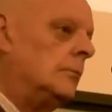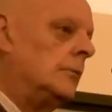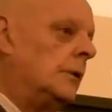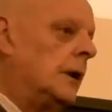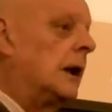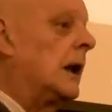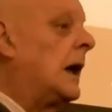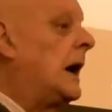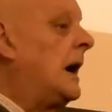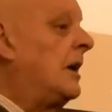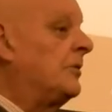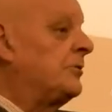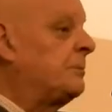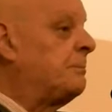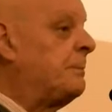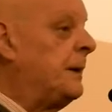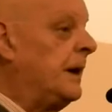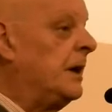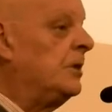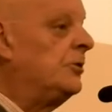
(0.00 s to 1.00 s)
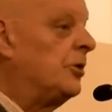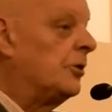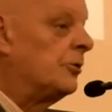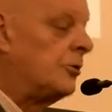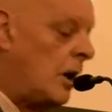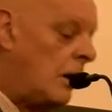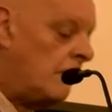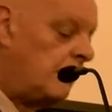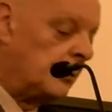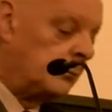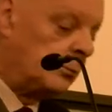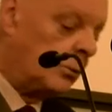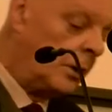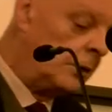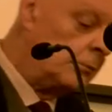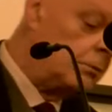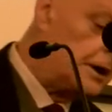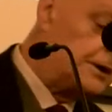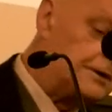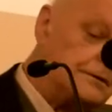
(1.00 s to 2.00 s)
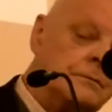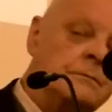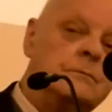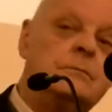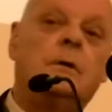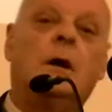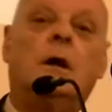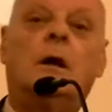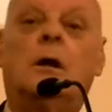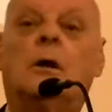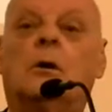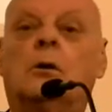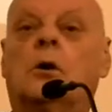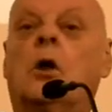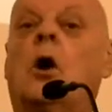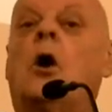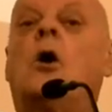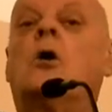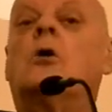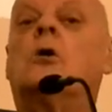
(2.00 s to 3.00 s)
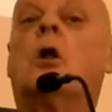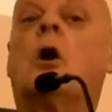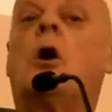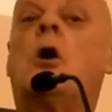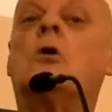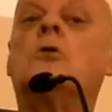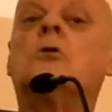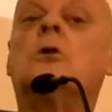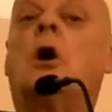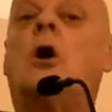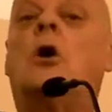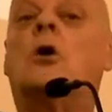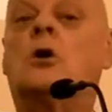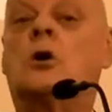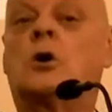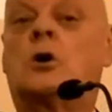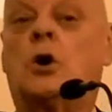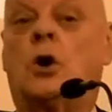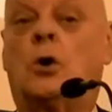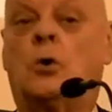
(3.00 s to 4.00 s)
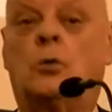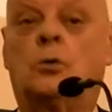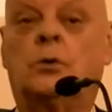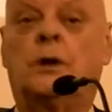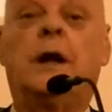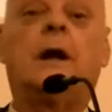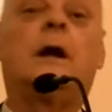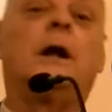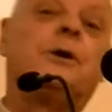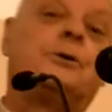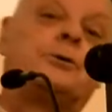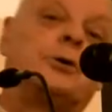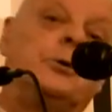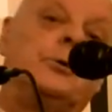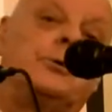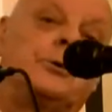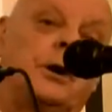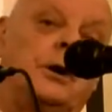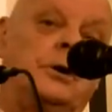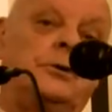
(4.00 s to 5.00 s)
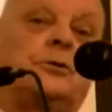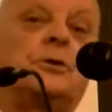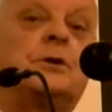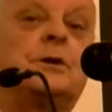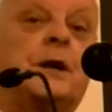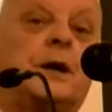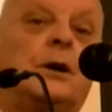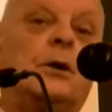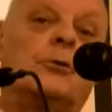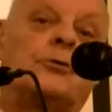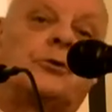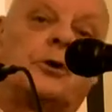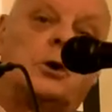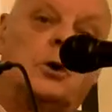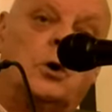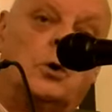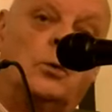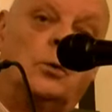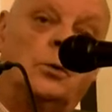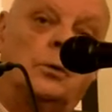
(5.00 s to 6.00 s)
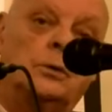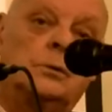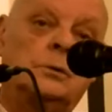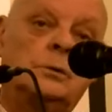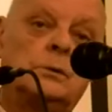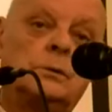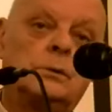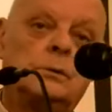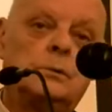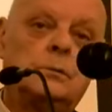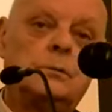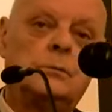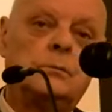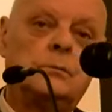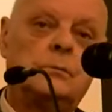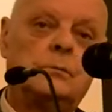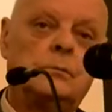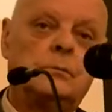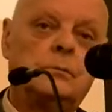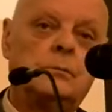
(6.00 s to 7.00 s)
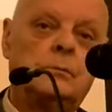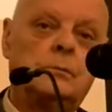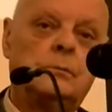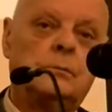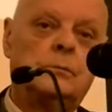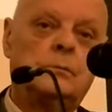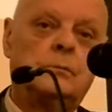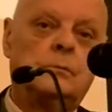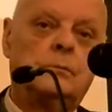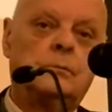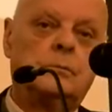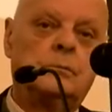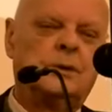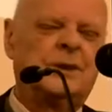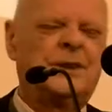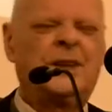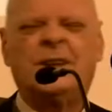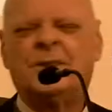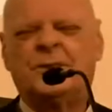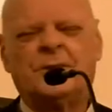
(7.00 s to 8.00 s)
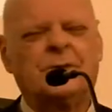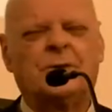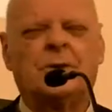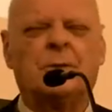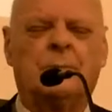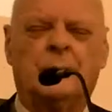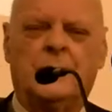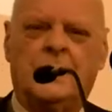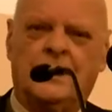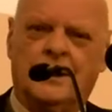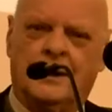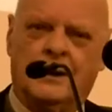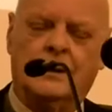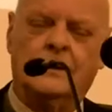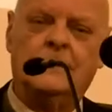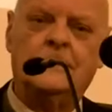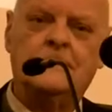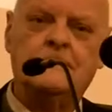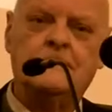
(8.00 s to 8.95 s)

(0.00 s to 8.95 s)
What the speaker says: The last pages of it were written long, long, long ago, nearly 2,000 years ago. But that doesn't matter.